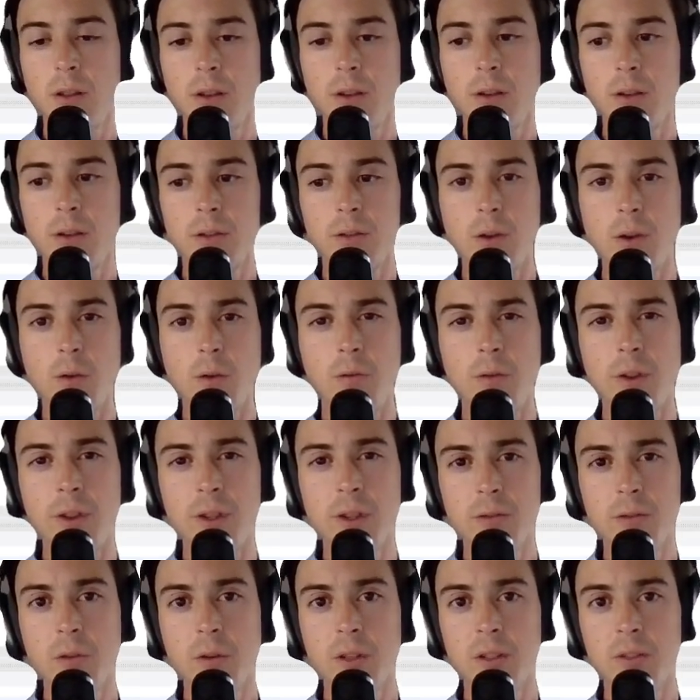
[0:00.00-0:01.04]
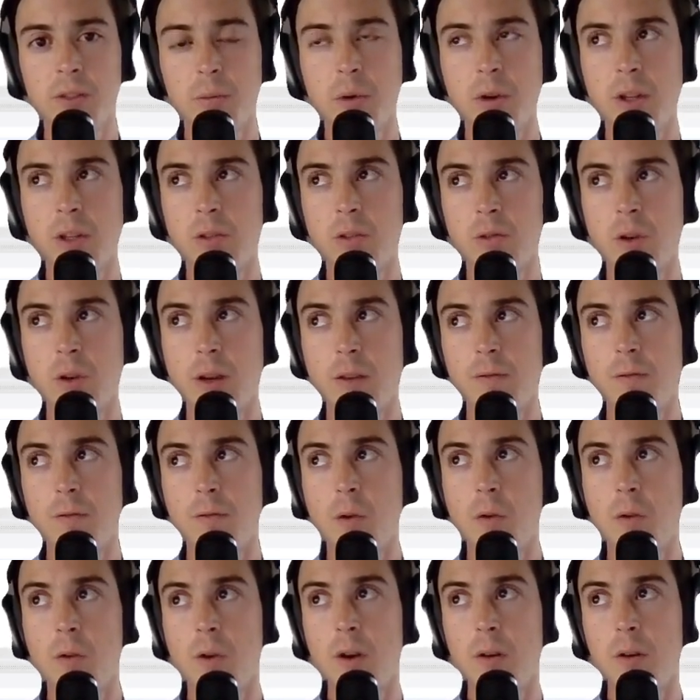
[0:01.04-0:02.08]
So for this one, it's pretty
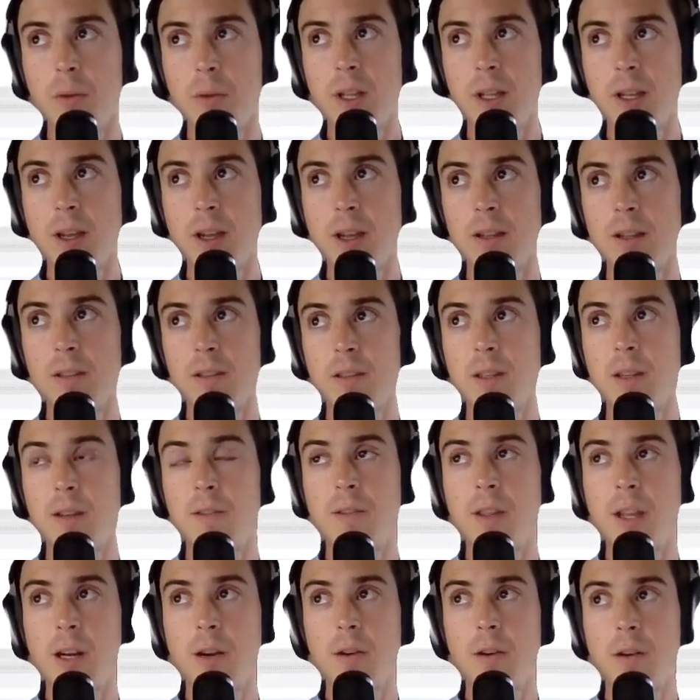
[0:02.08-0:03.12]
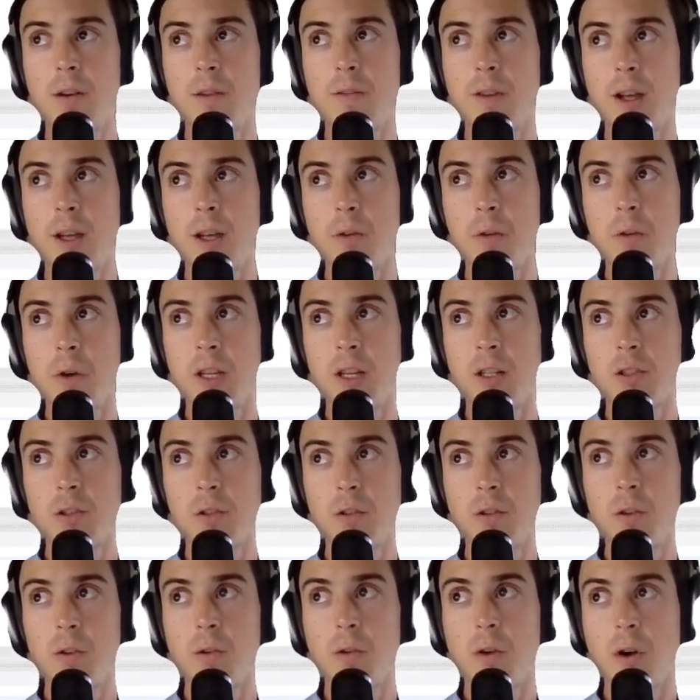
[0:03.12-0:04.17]
straightforward, because if they don't evaluate
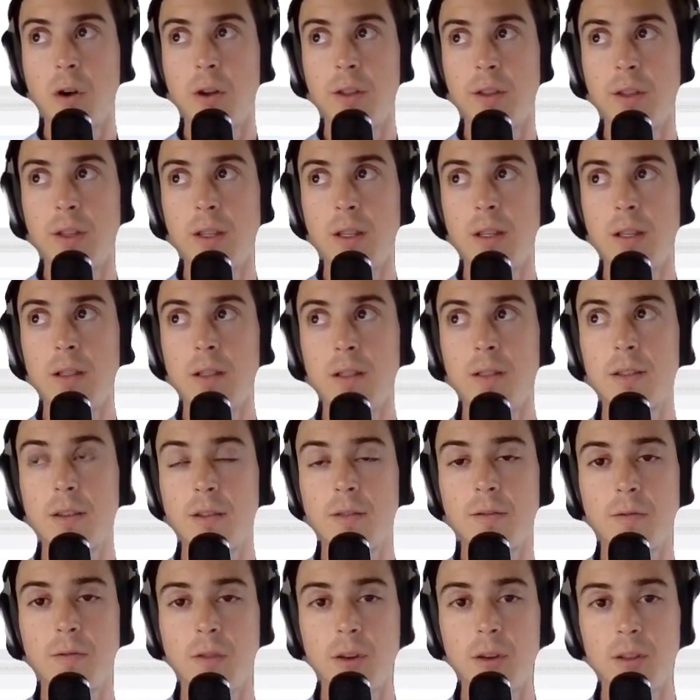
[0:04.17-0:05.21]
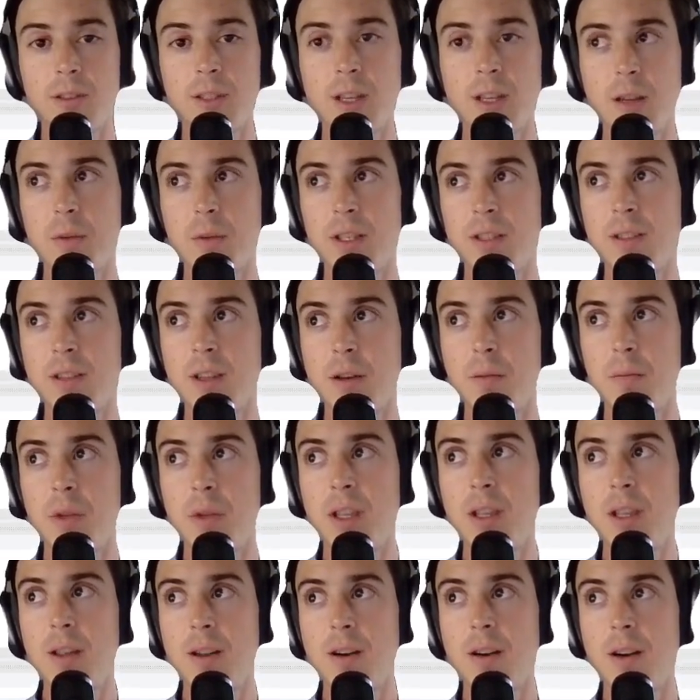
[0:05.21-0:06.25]
true on these first statements up
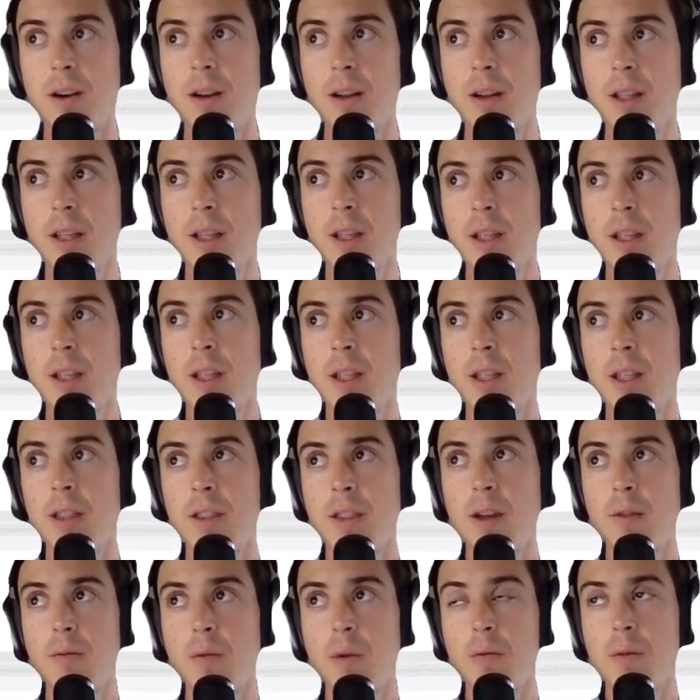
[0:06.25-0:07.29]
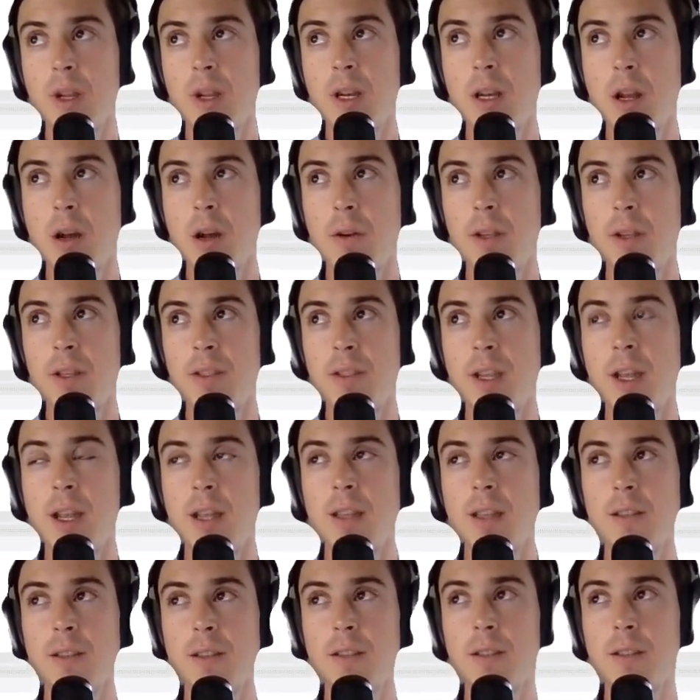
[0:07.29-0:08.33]
here, then what we know is, hey,
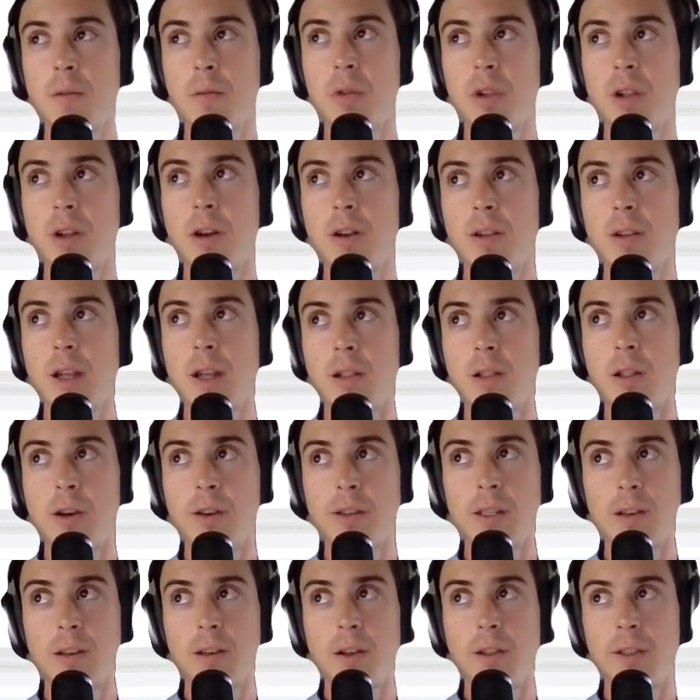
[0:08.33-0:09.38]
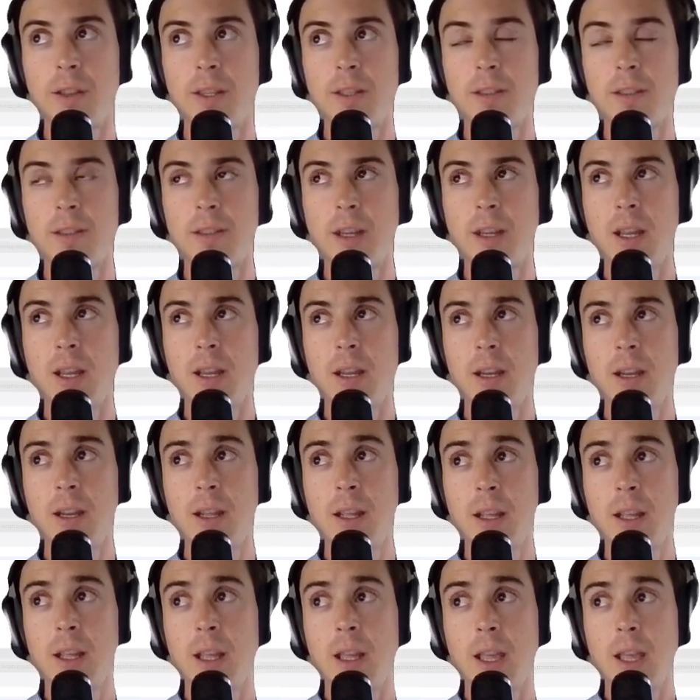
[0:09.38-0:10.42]
this is a player that logged in on this date
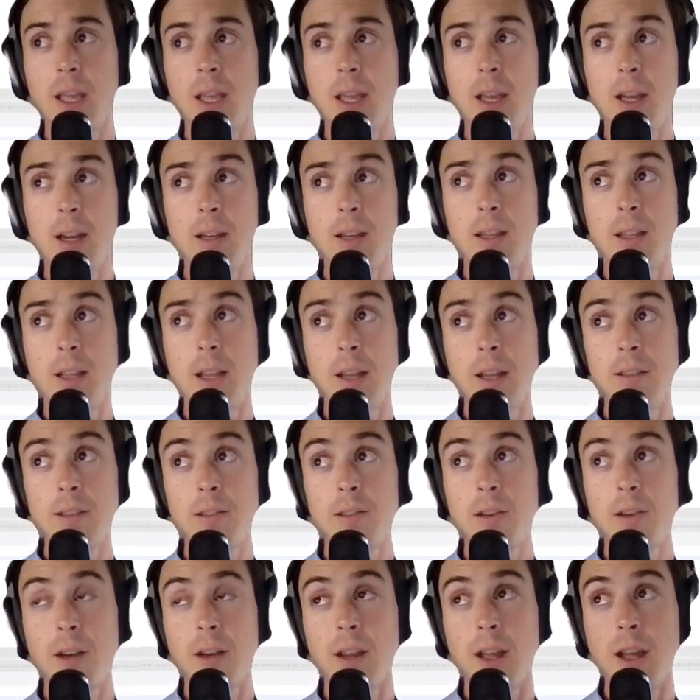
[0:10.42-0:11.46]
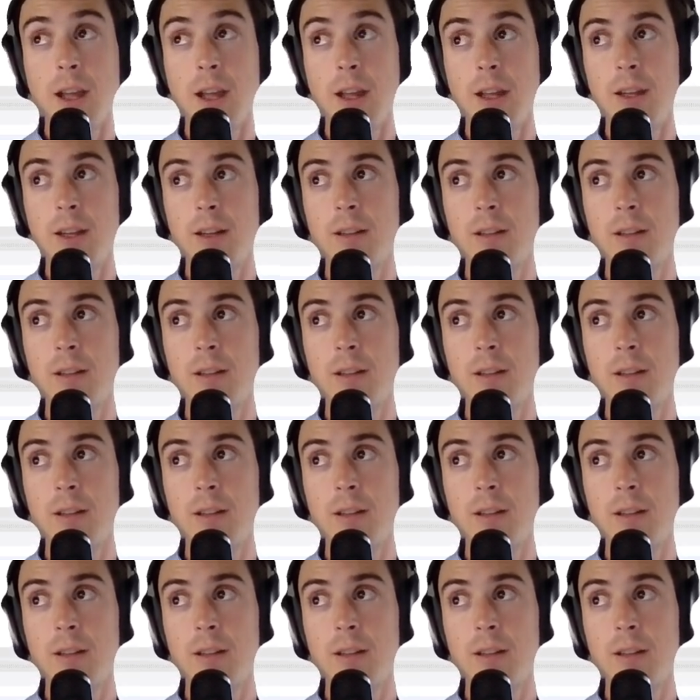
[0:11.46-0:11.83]
and yesterday